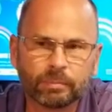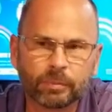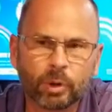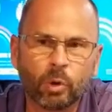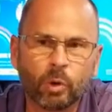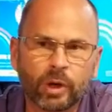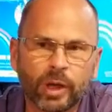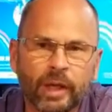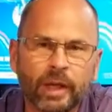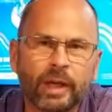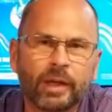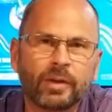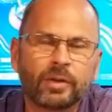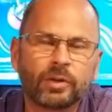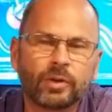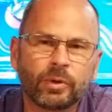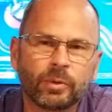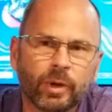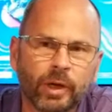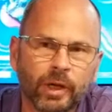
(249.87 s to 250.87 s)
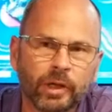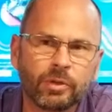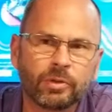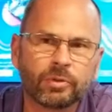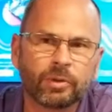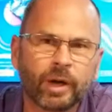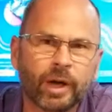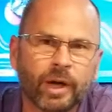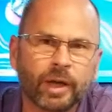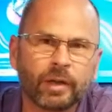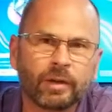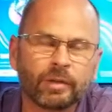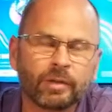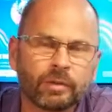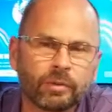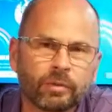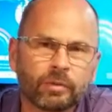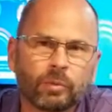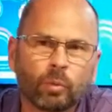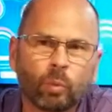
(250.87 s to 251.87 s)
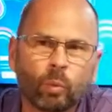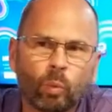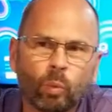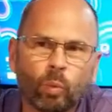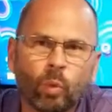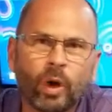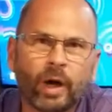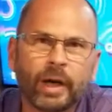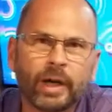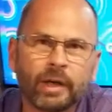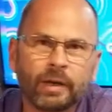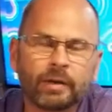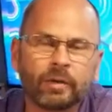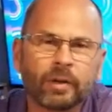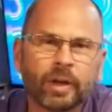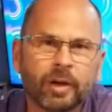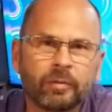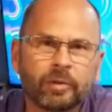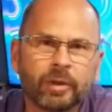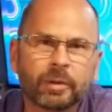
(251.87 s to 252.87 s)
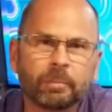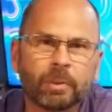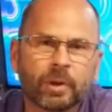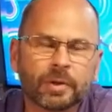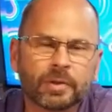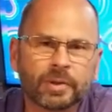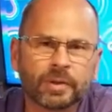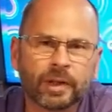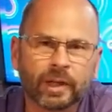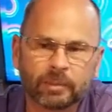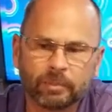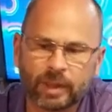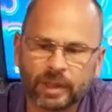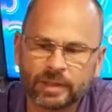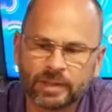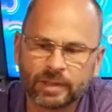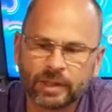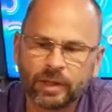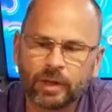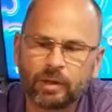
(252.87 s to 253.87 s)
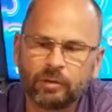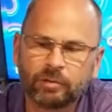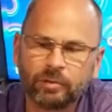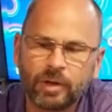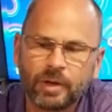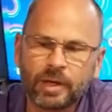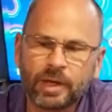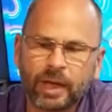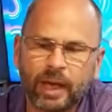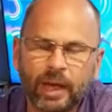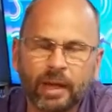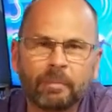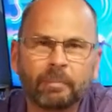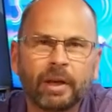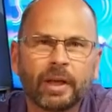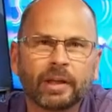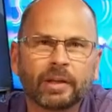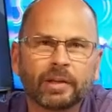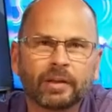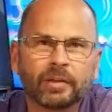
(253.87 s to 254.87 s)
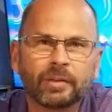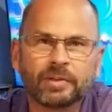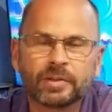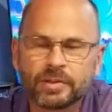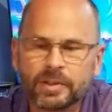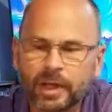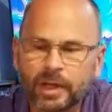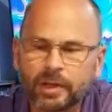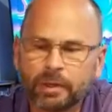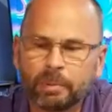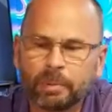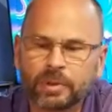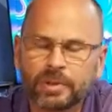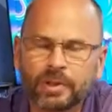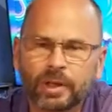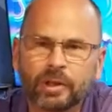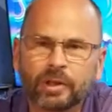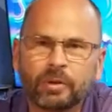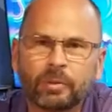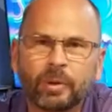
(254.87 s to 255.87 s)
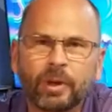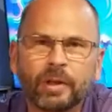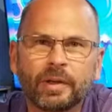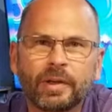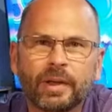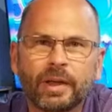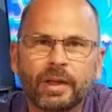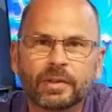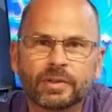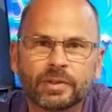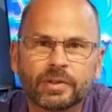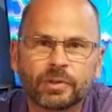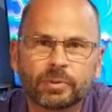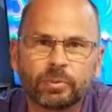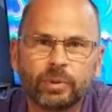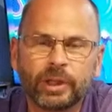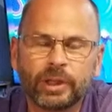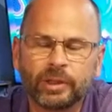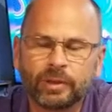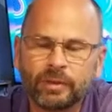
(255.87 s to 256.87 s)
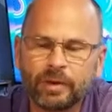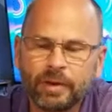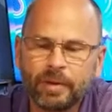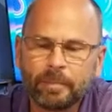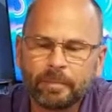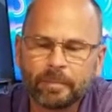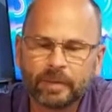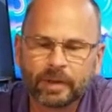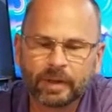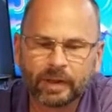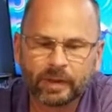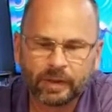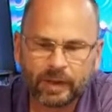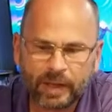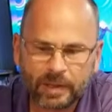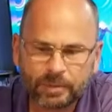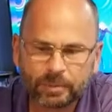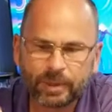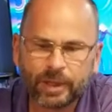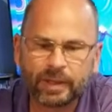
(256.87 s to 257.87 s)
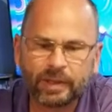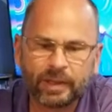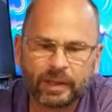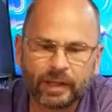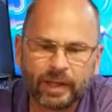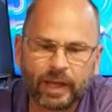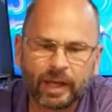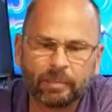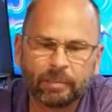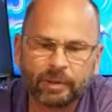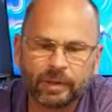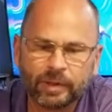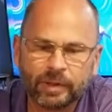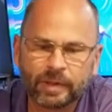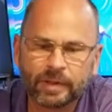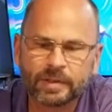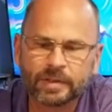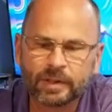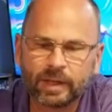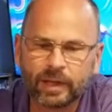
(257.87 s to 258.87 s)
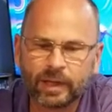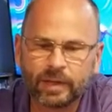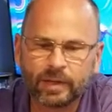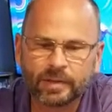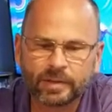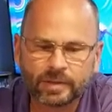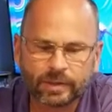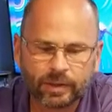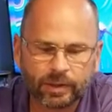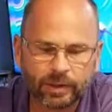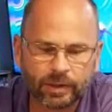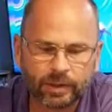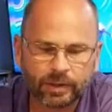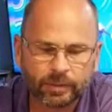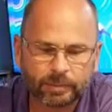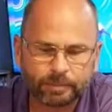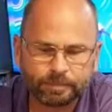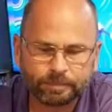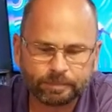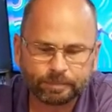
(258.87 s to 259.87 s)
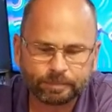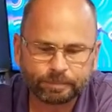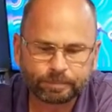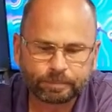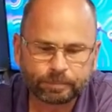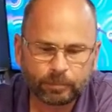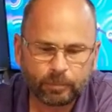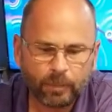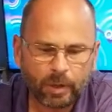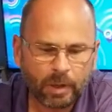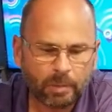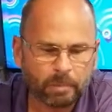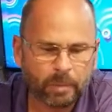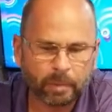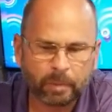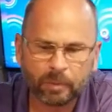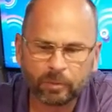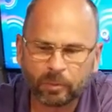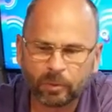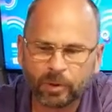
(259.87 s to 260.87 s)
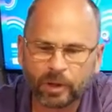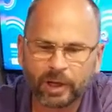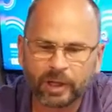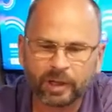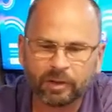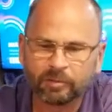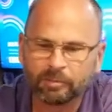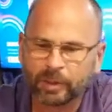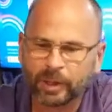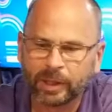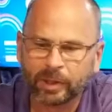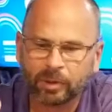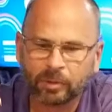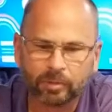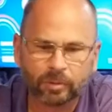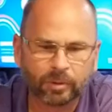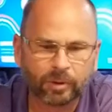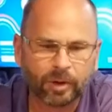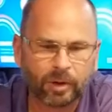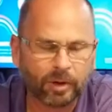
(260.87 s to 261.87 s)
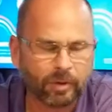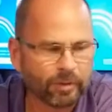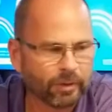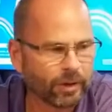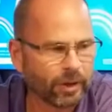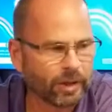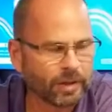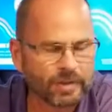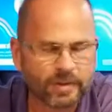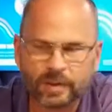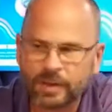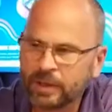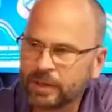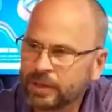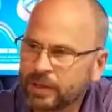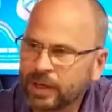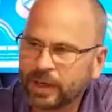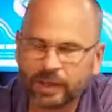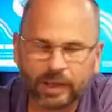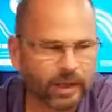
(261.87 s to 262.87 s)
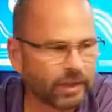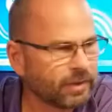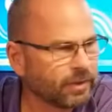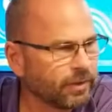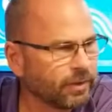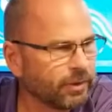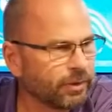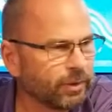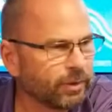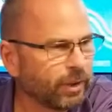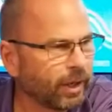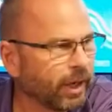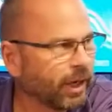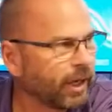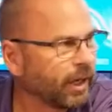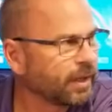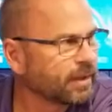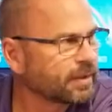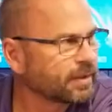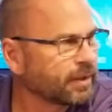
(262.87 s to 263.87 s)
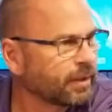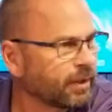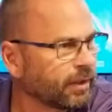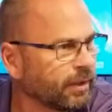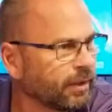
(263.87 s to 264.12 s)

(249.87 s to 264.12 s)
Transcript: okay to a dry wine loving person like myself and make the standard Prosecco one taste sweet. That's what I think happened in this case. But before I give my overall thoughts, I'd like to ask